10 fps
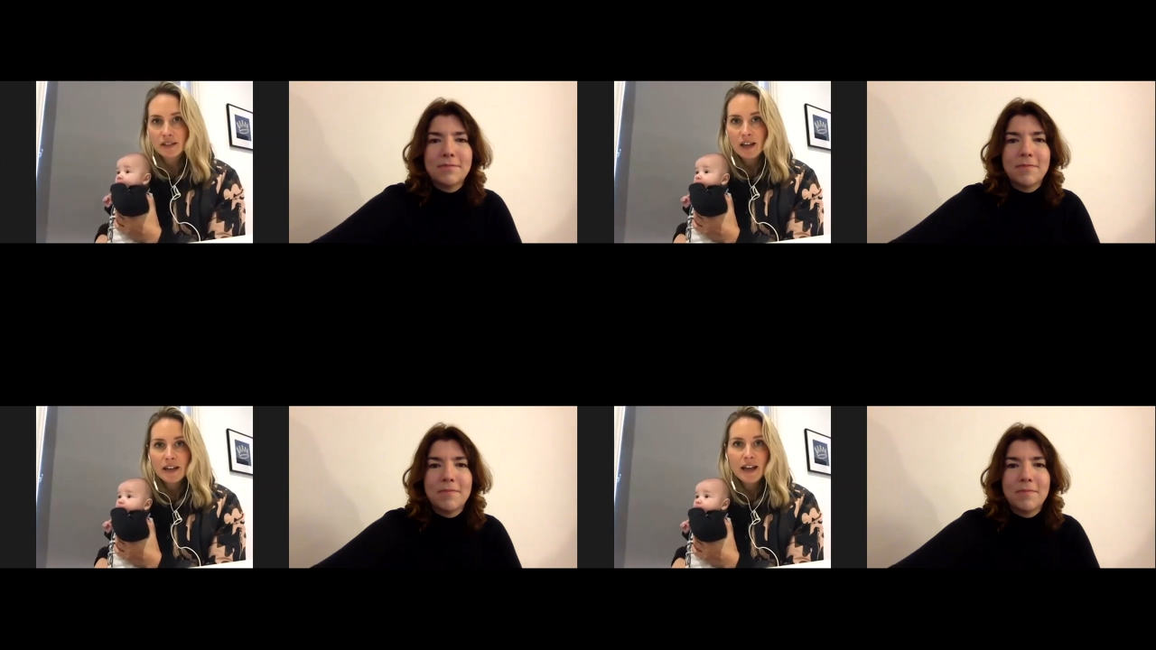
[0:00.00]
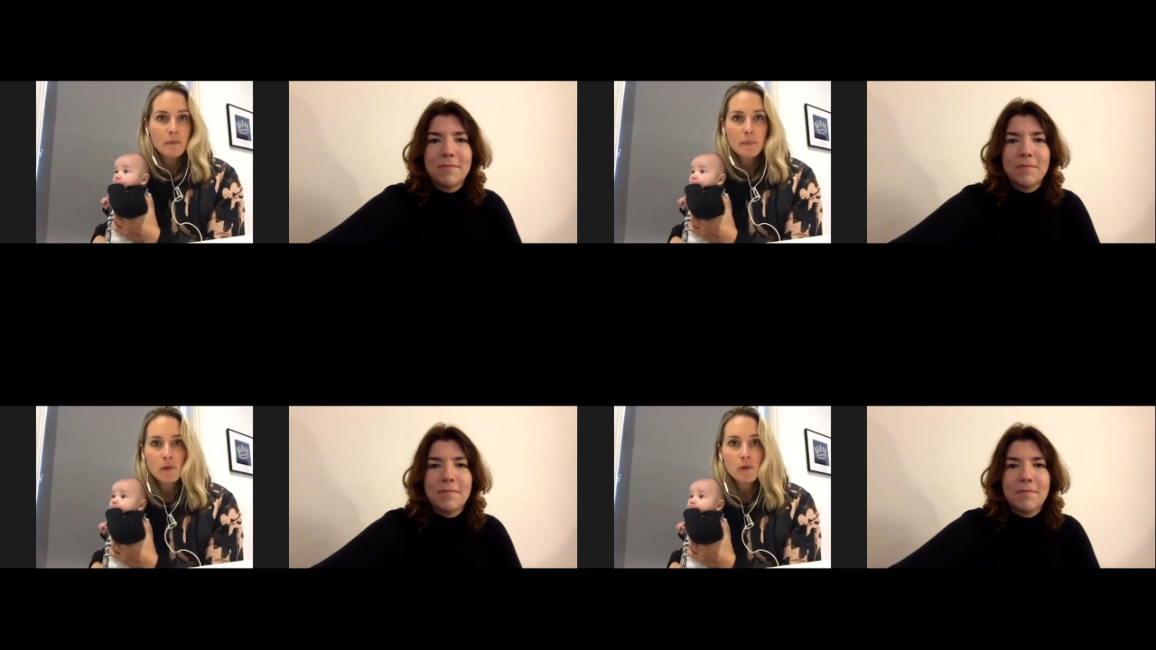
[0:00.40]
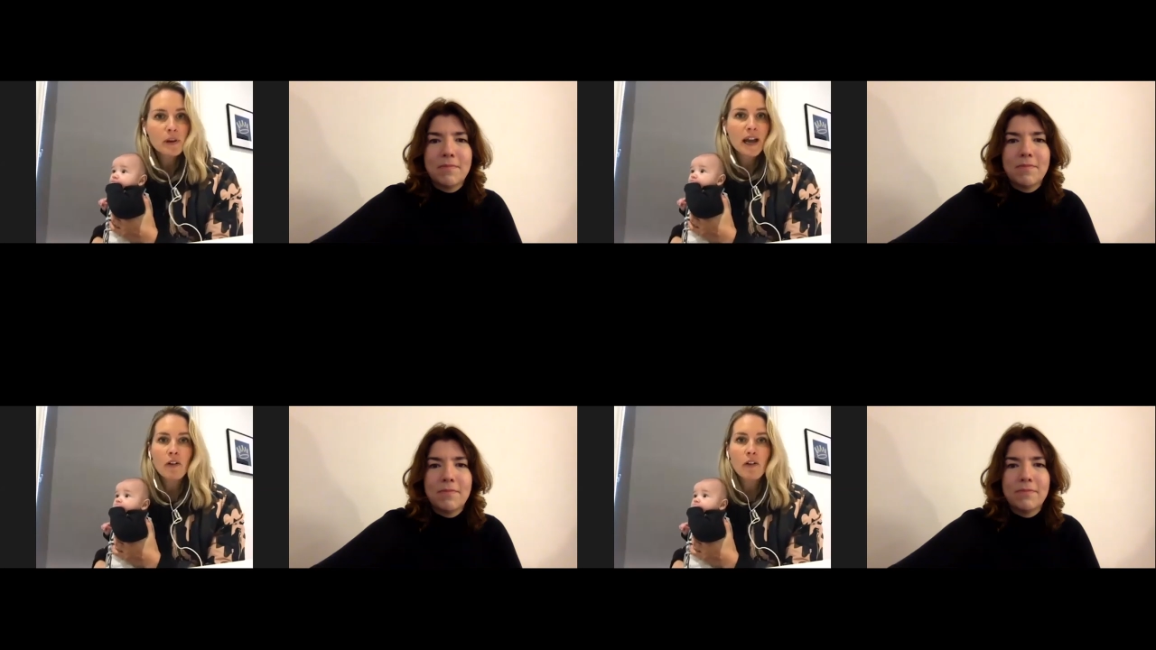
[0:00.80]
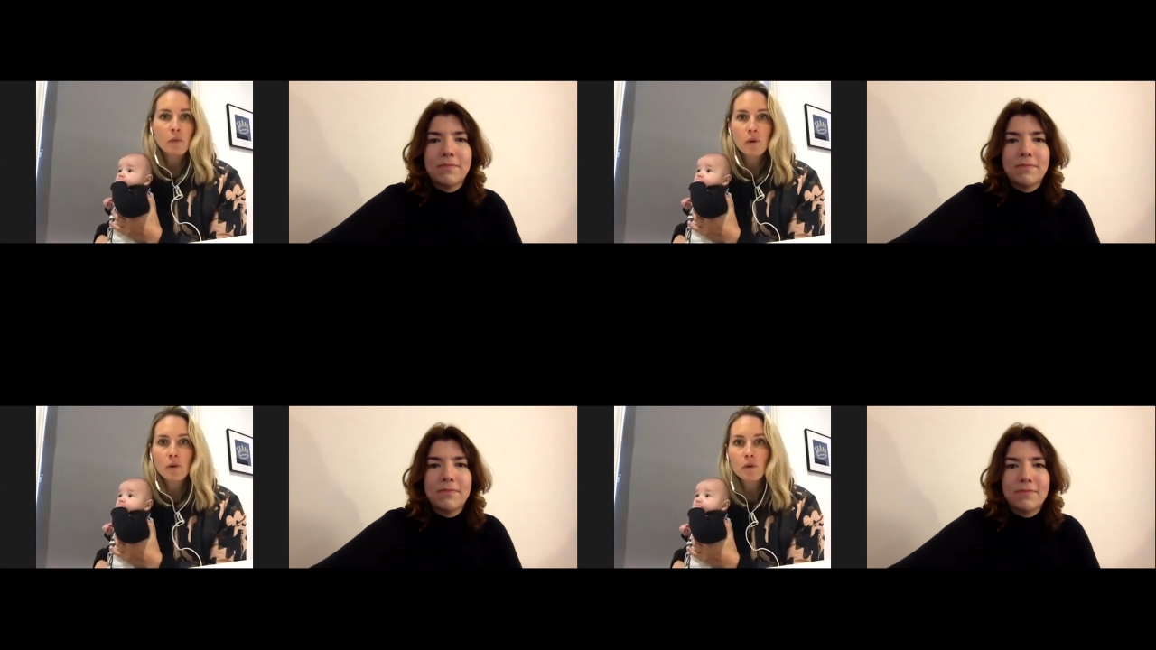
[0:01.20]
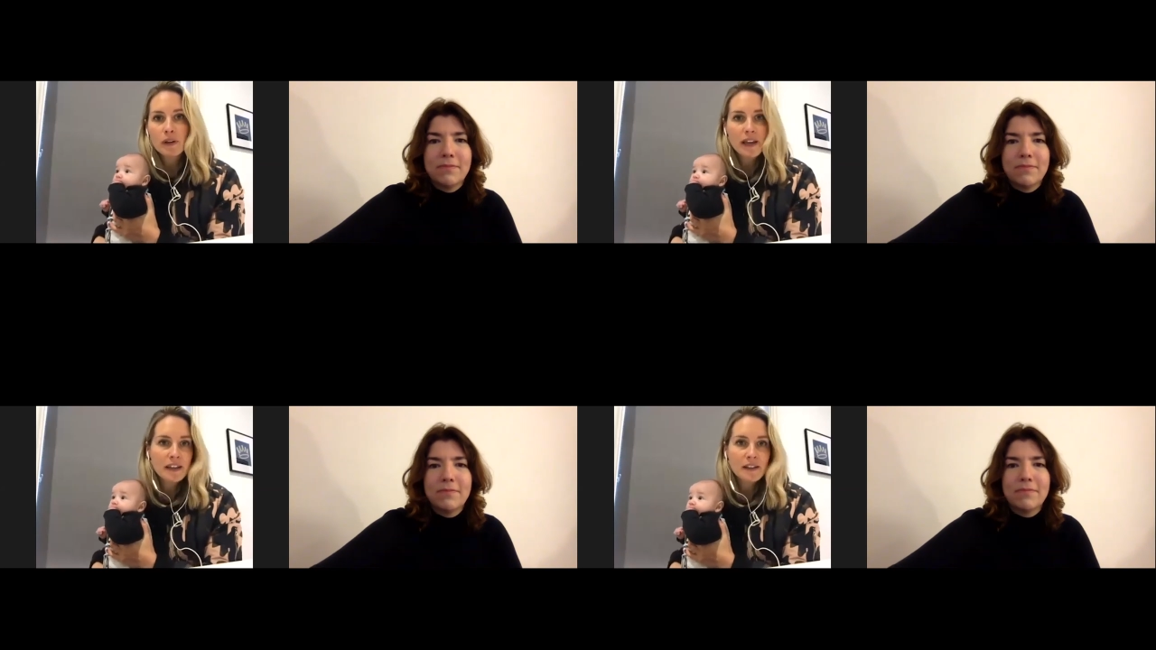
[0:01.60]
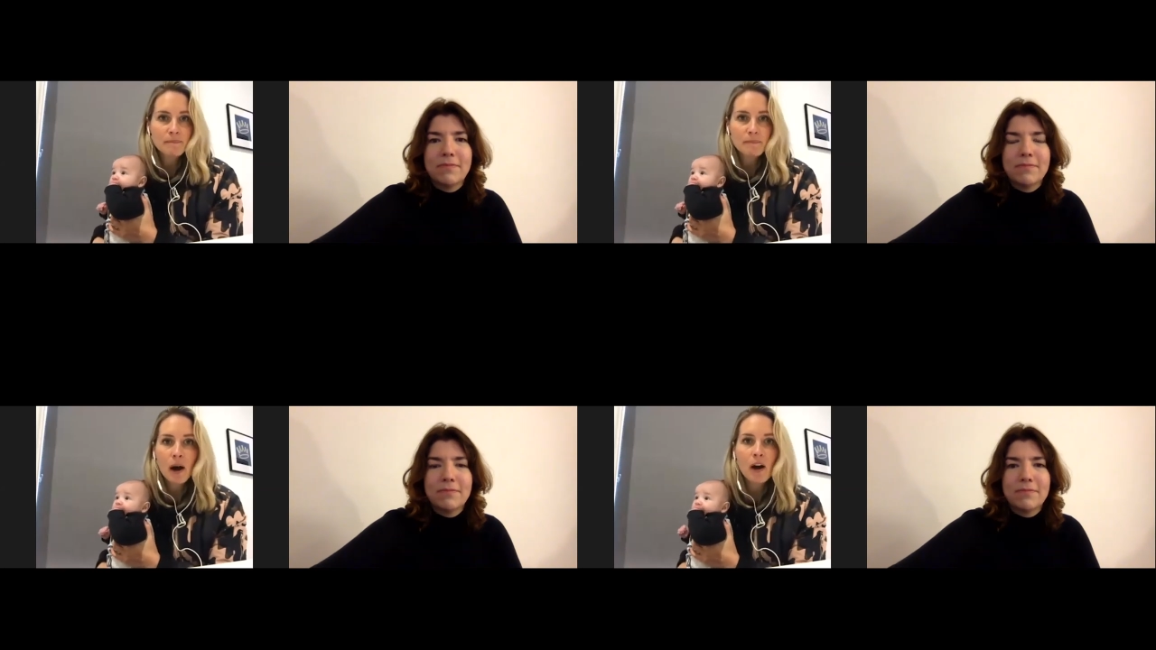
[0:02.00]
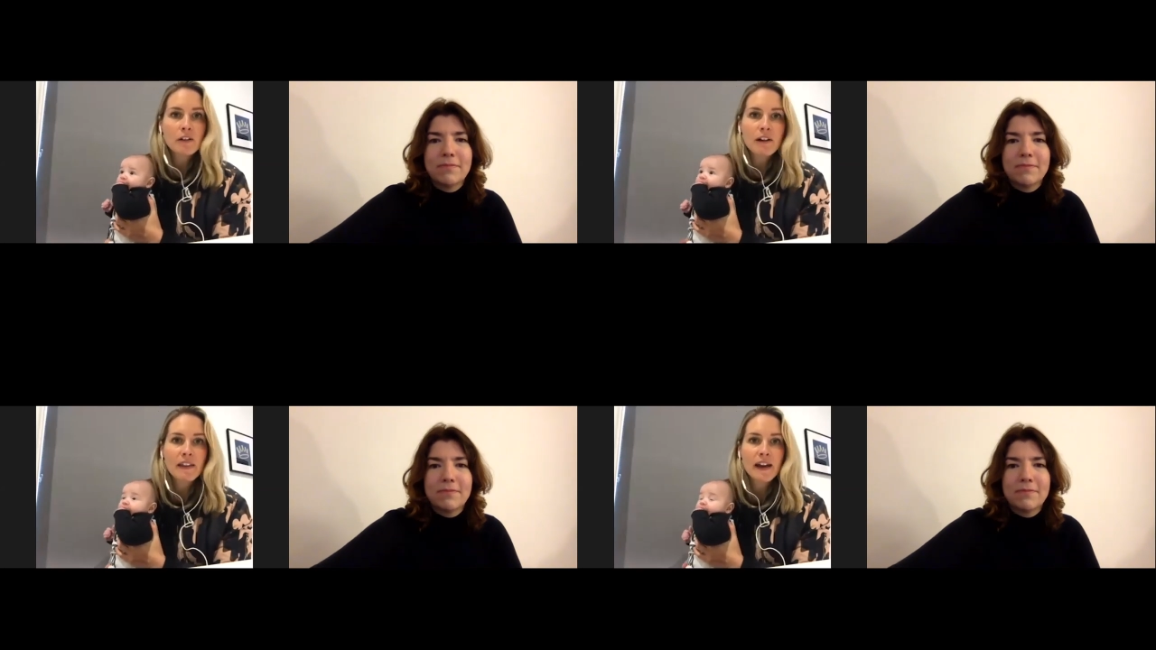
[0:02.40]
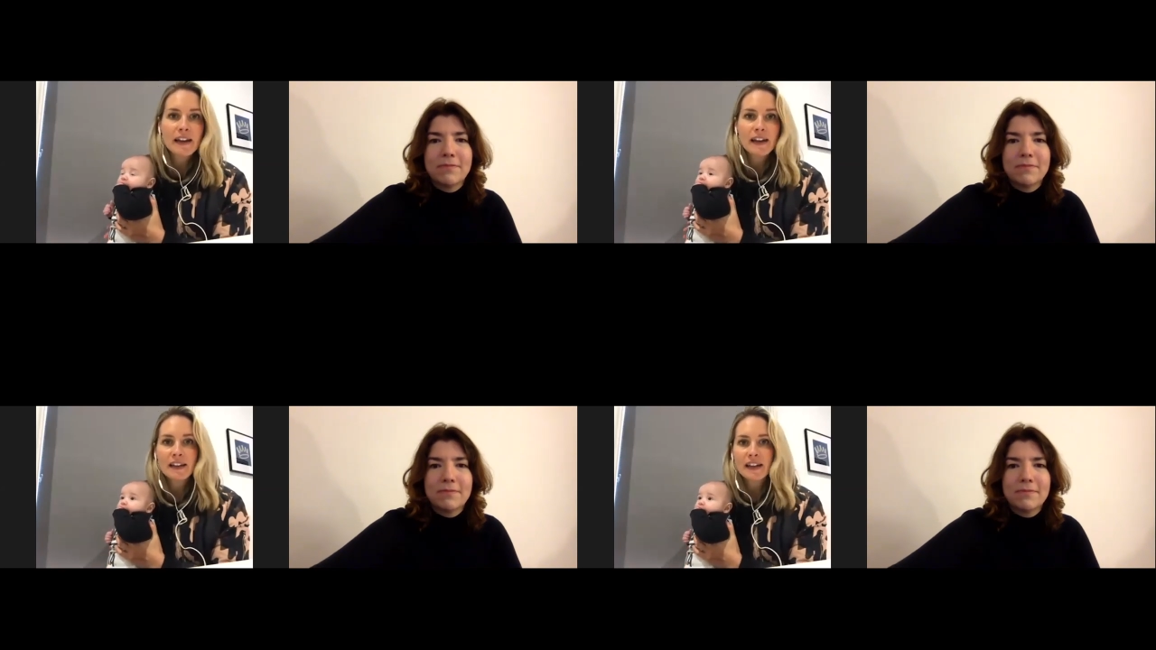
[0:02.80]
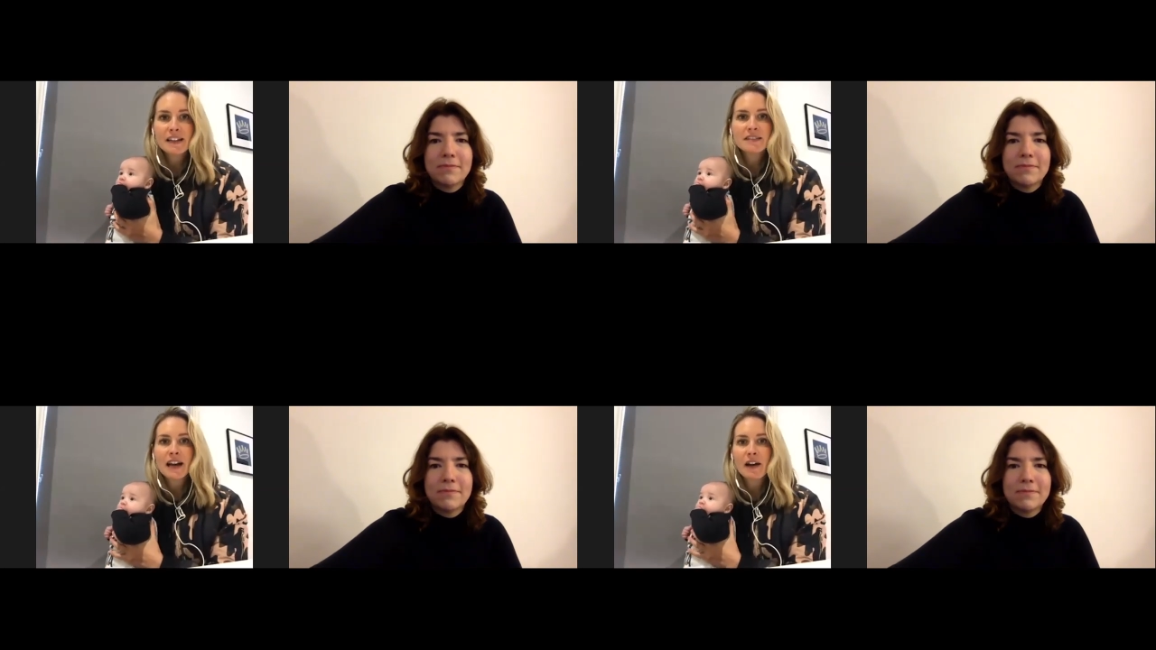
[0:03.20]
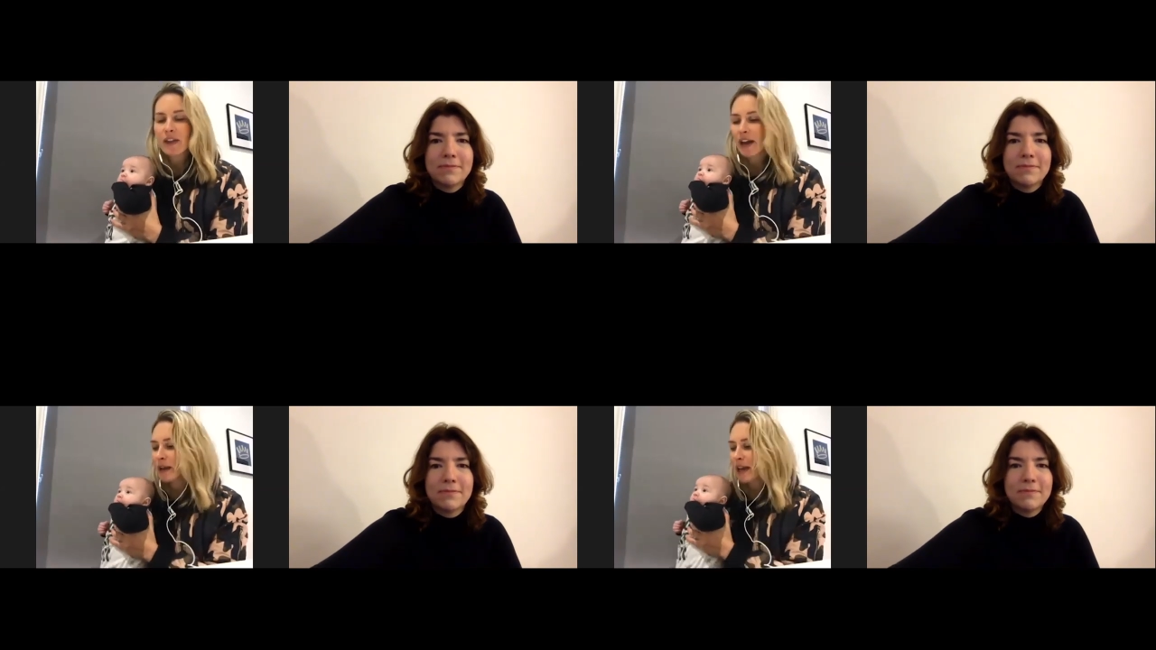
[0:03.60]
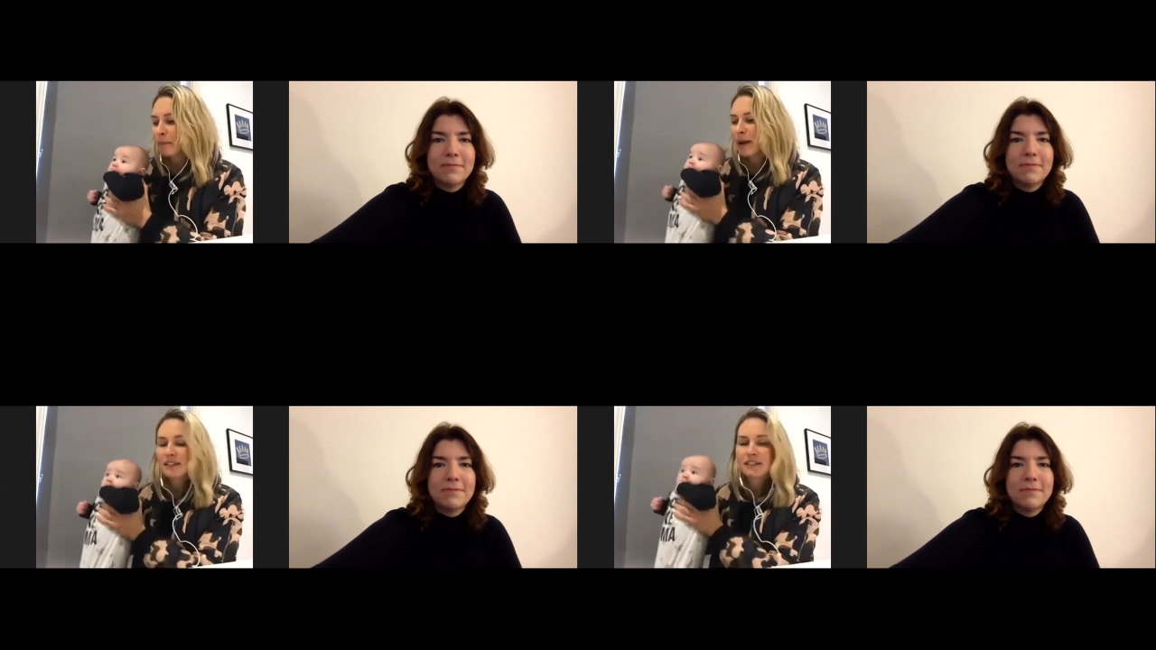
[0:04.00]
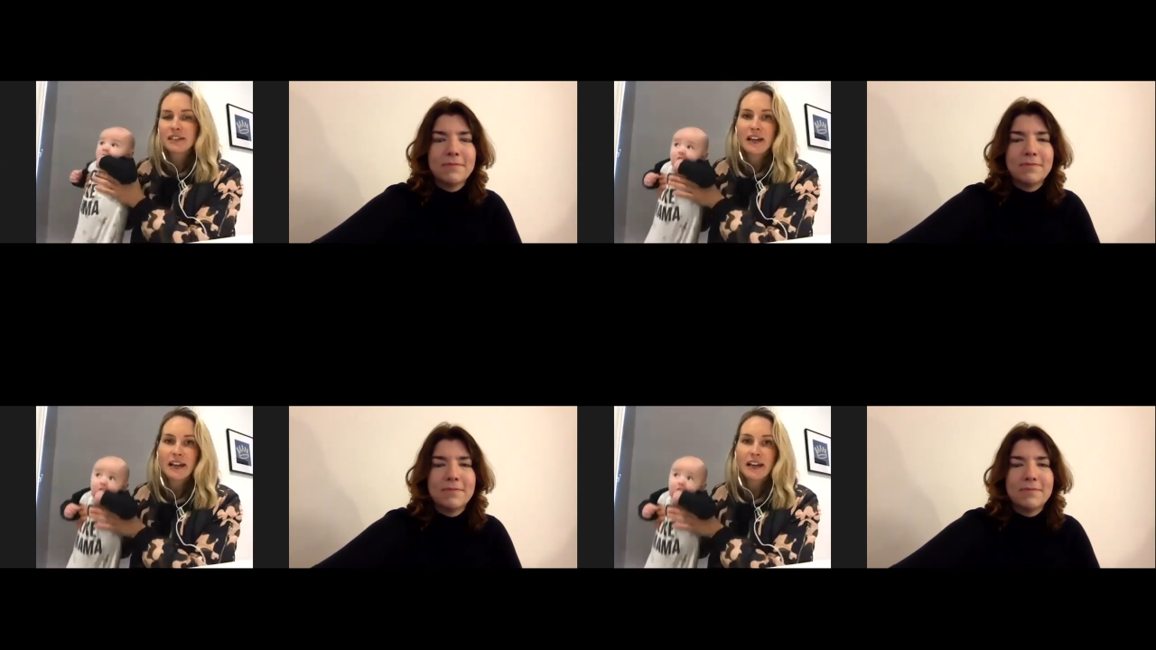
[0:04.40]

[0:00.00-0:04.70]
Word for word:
Speaker 1: get a ball get on the wall get your partner out there get your kids out there get passing get